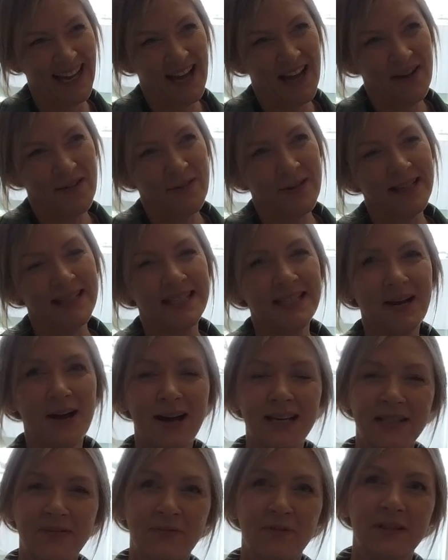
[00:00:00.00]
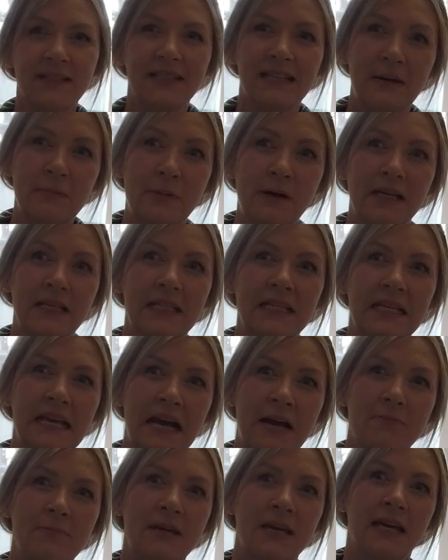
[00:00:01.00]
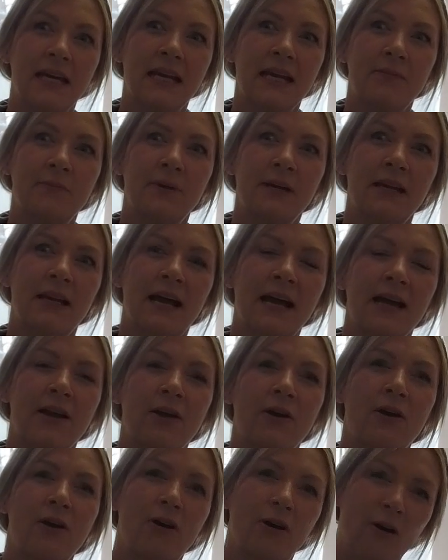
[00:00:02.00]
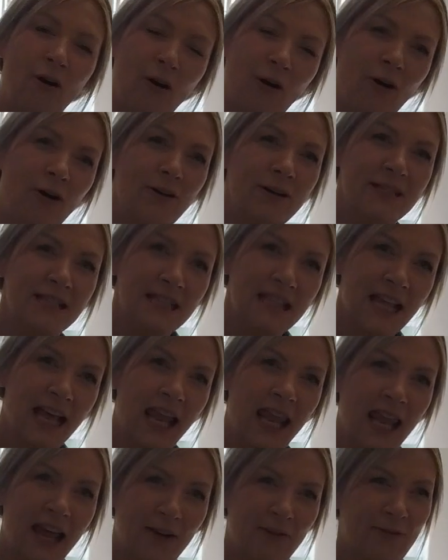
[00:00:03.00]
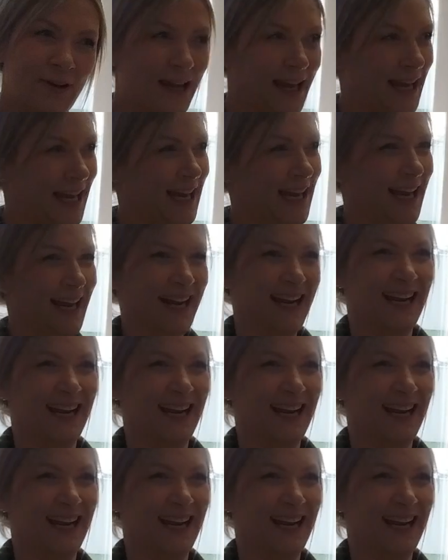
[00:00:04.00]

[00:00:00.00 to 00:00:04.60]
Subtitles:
Well, it's nice for someone to come in and be like, oh, isn't that lovely?